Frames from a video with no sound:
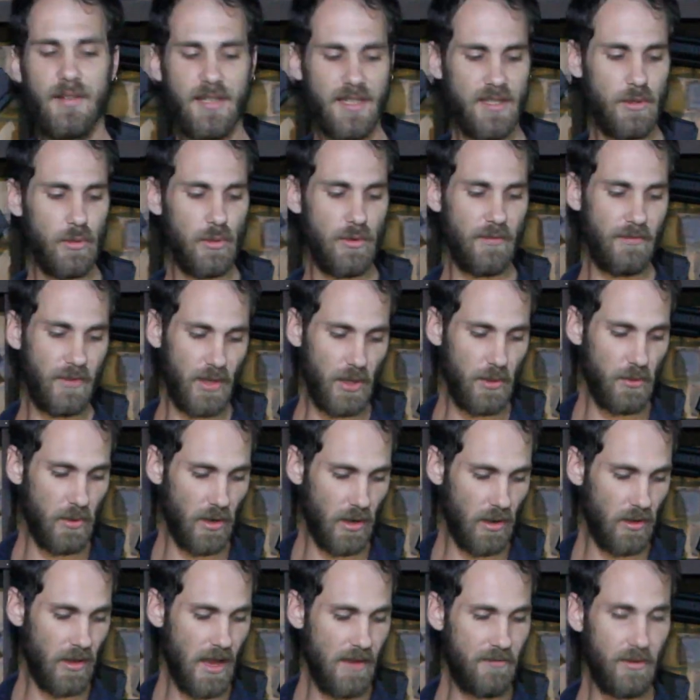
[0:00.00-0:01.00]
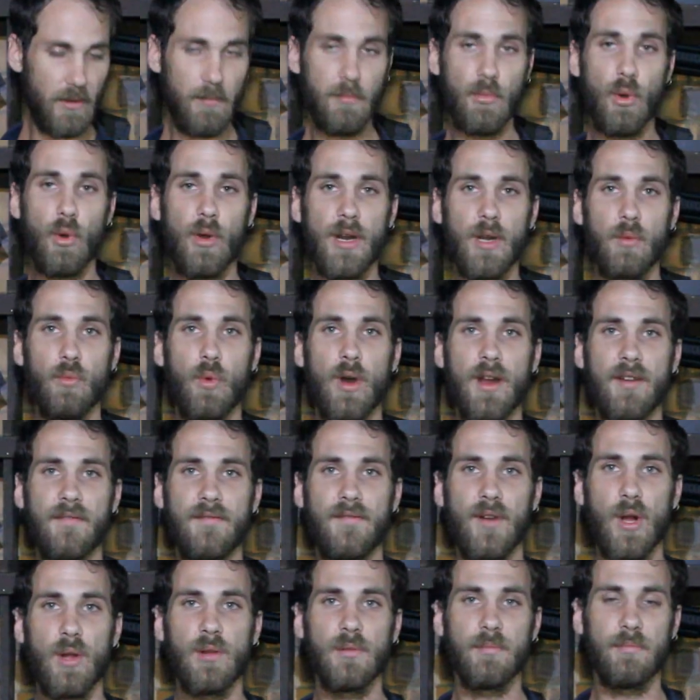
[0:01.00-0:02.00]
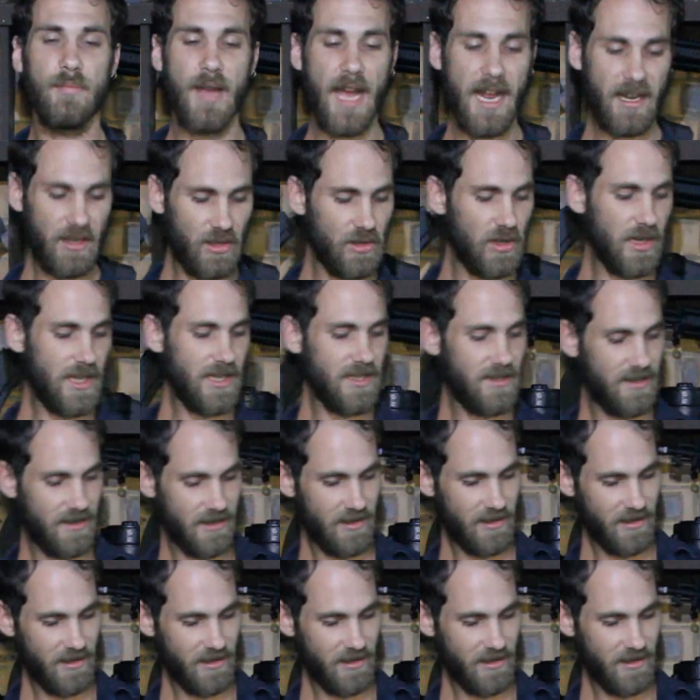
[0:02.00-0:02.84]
It's a review on 11.1 volt batteries.